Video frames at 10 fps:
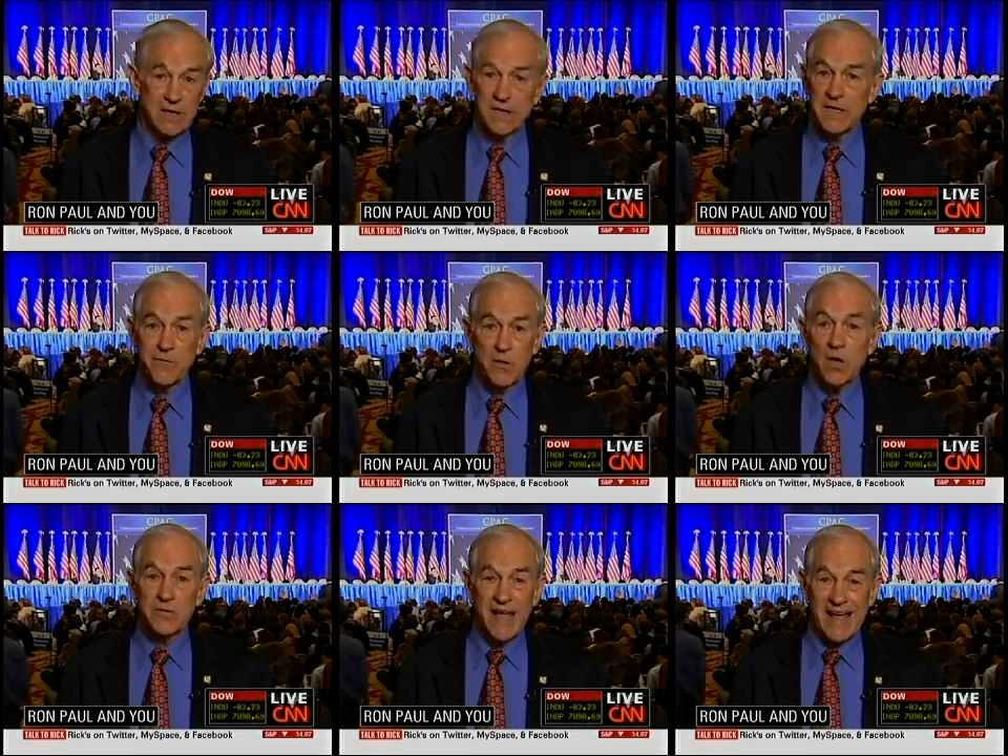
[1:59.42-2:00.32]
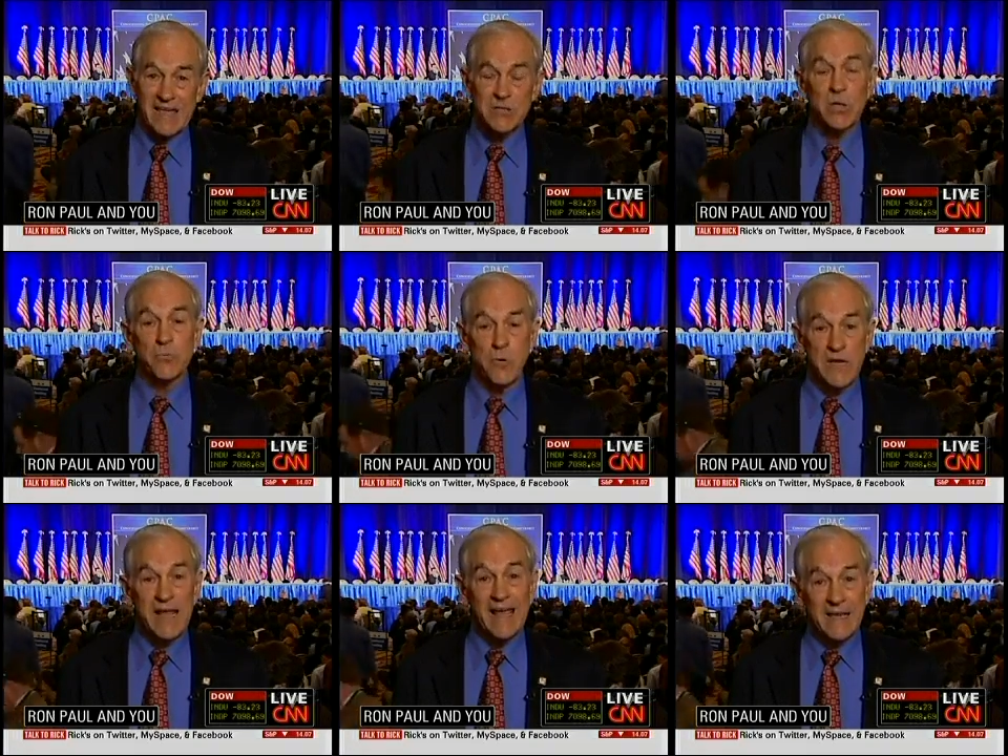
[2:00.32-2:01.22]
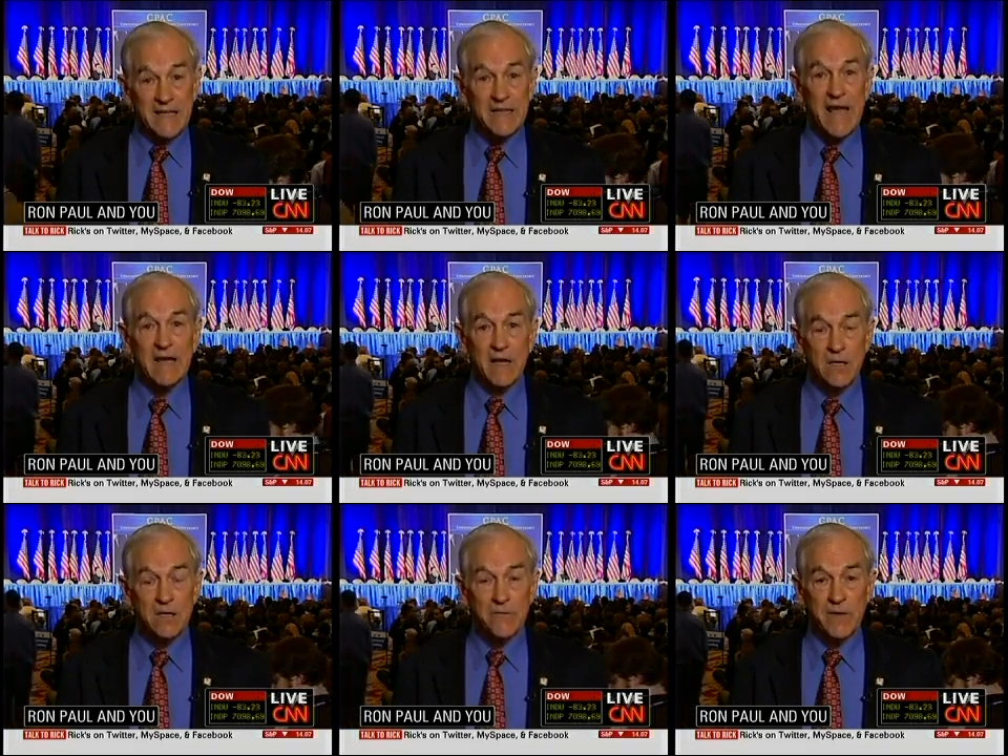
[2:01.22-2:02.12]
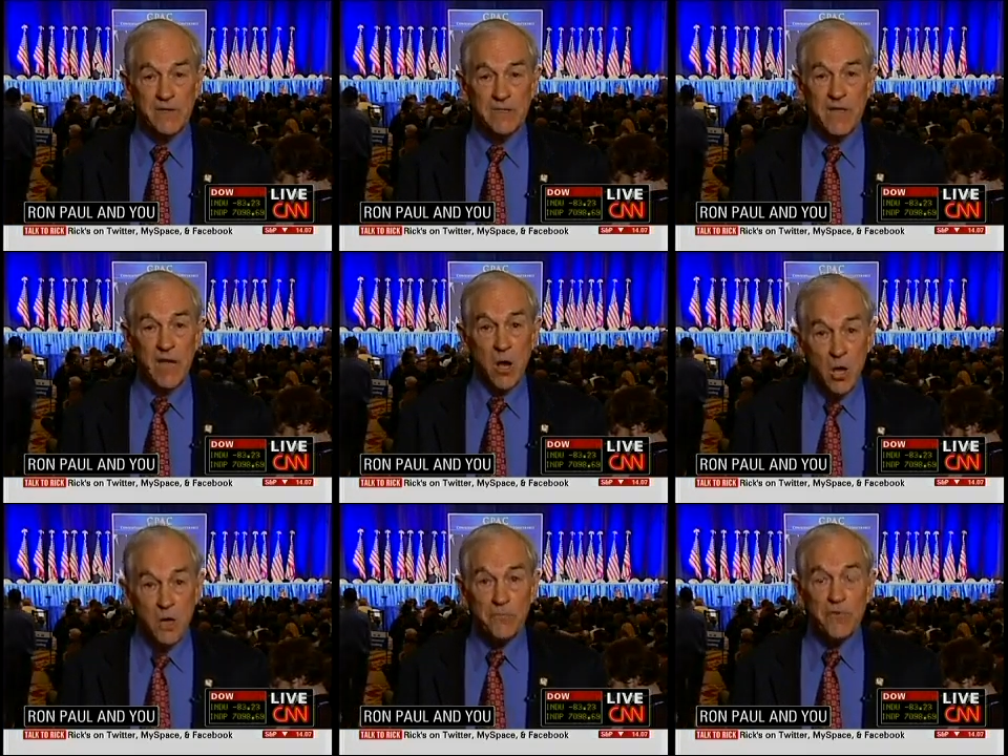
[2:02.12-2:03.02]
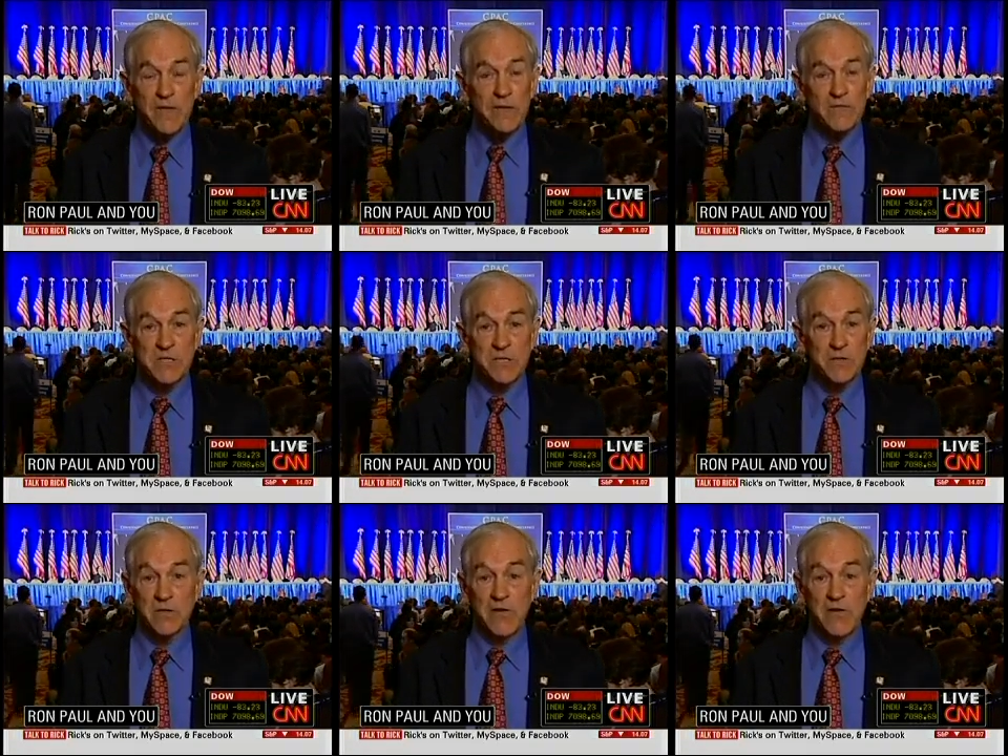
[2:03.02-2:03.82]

difficult task on regaining that confidence. Hopefully they'll stick to their